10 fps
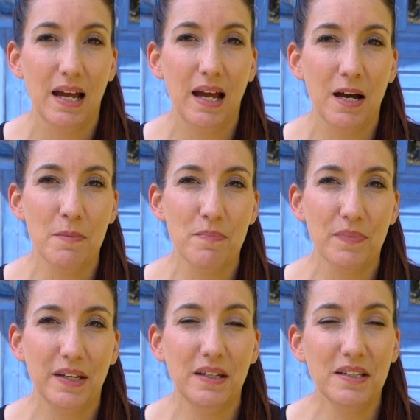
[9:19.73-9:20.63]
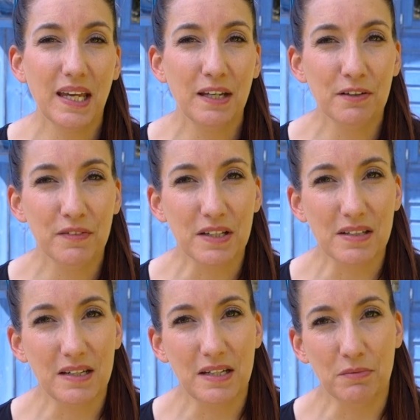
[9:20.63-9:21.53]
An indicator of the
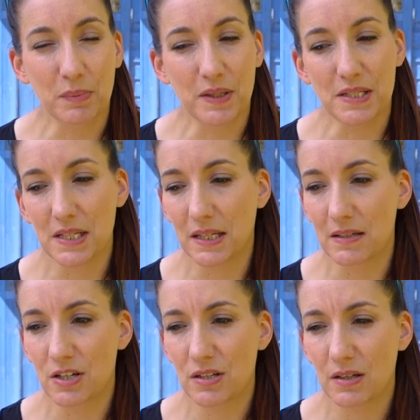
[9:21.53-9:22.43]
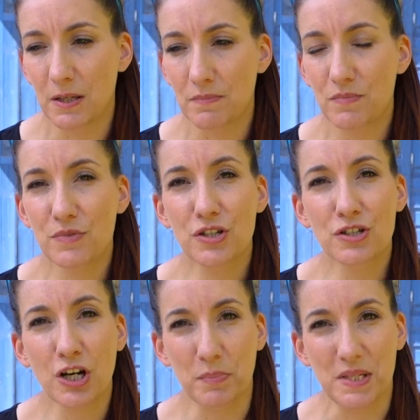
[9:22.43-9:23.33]
cassette needing replacing is
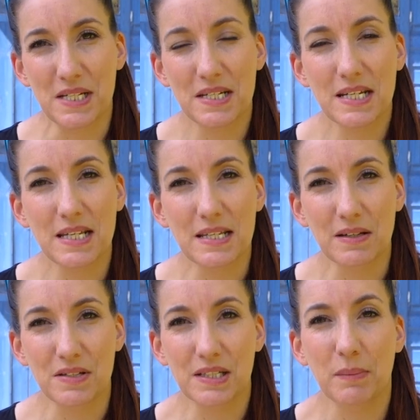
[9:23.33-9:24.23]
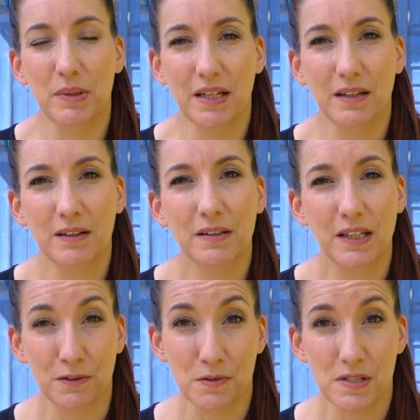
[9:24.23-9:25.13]
sharpened teeth or skipping
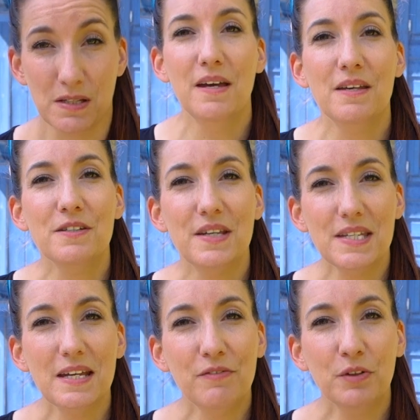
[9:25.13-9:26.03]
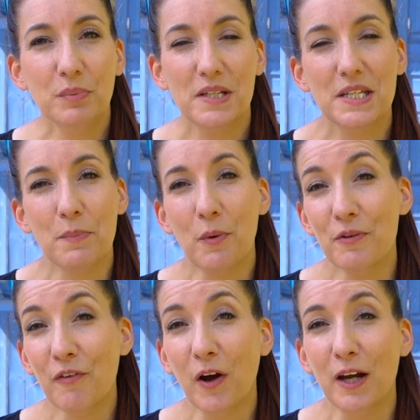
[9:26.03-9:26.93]
gears. So they say if you replace it at
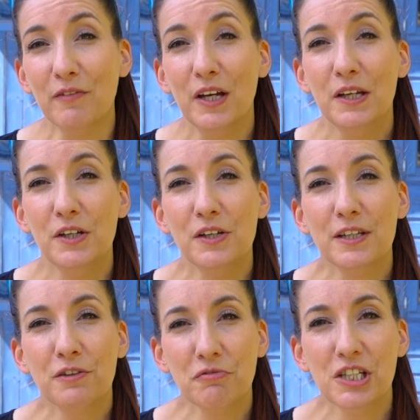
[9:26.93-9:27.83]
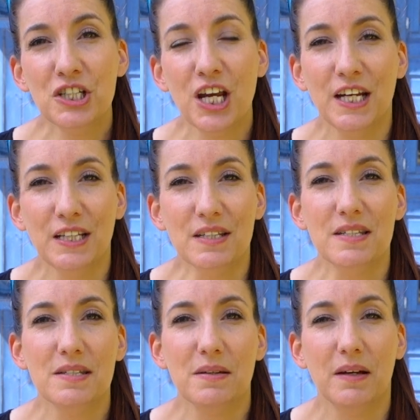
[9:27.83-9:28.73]
0.5, you can get 3
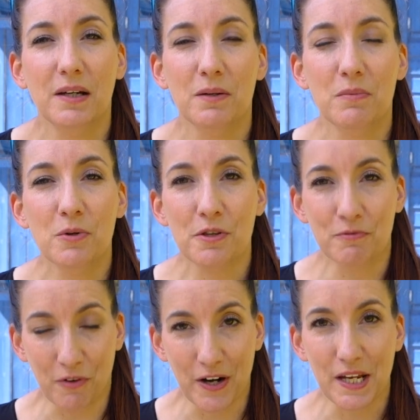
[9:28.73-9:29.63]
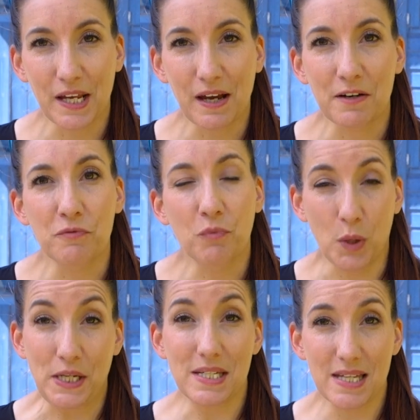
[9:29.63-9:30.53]
chains worth of riding out of
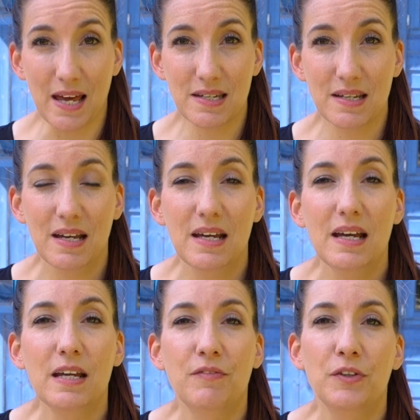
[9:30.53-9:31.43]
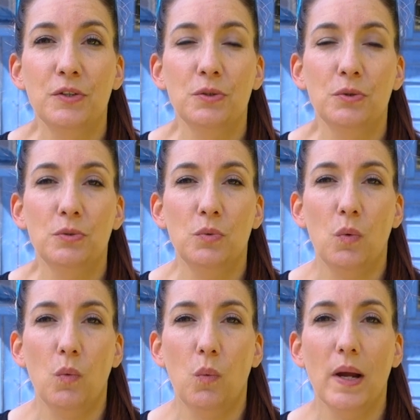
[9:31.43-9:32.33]
1 cassette. If you
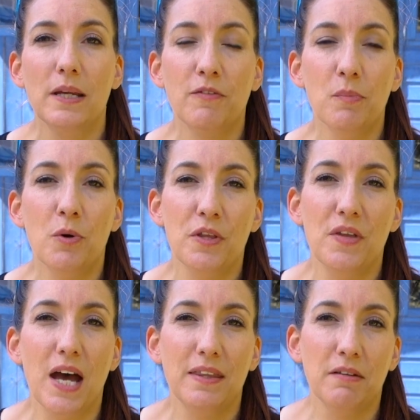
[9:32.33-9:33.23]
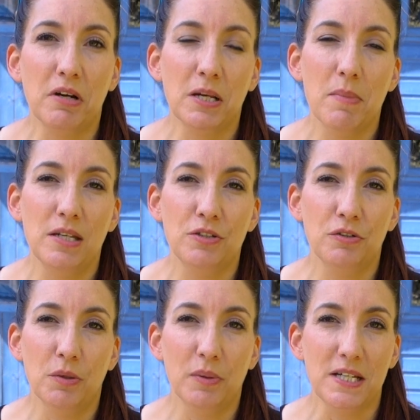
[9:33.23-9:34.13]
wait for more than that, they recommend
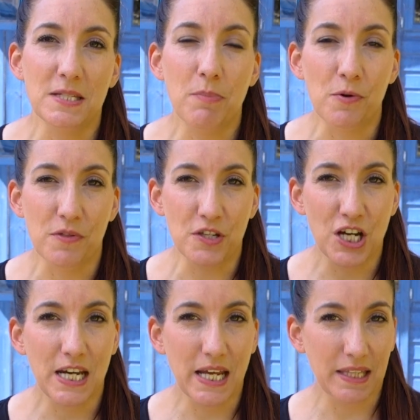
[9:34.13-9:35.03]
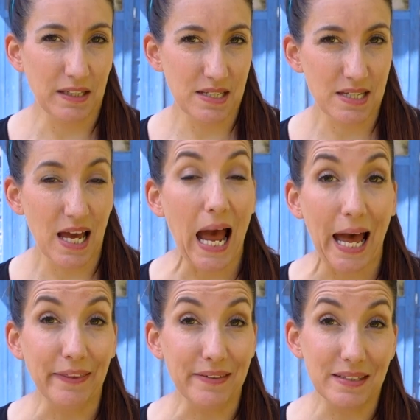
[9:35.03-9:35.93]
you replace both the chain and the cassette
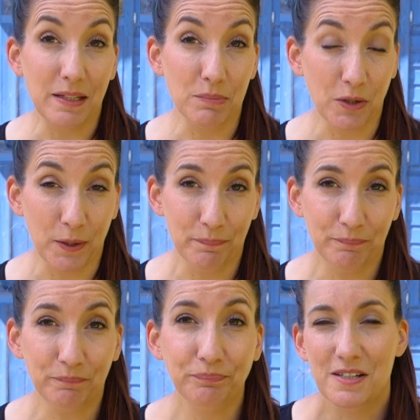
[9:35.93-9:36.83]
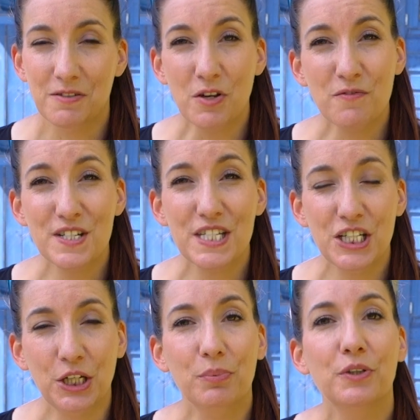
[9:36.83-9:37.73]
at the same time. So it's obviously
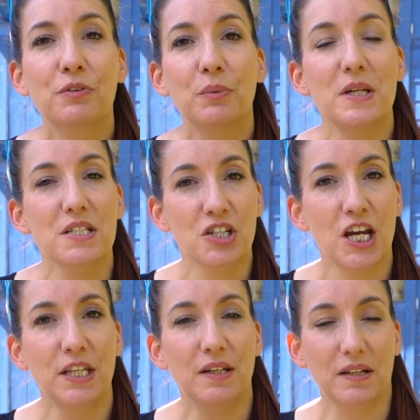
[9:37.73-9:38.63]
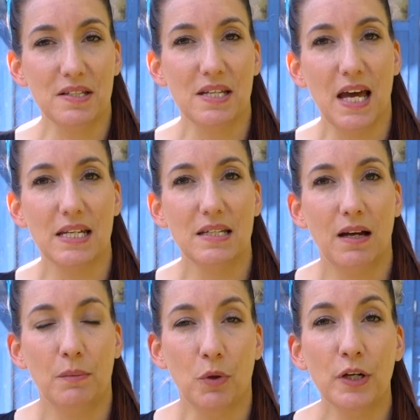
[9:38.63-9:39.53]
cheaper to replace a chain than a cassette,
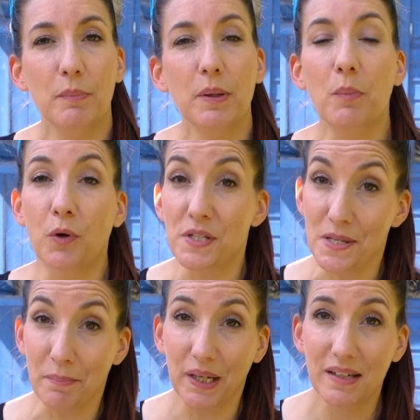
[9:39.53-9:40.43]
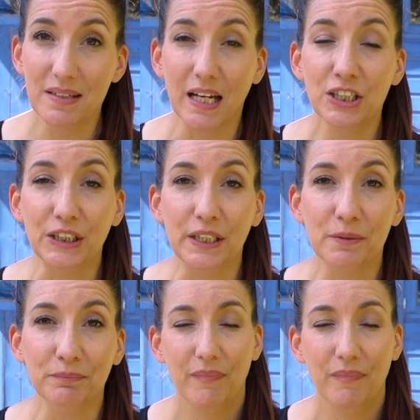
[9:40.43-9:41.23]
quite a bit more on some bikes actually.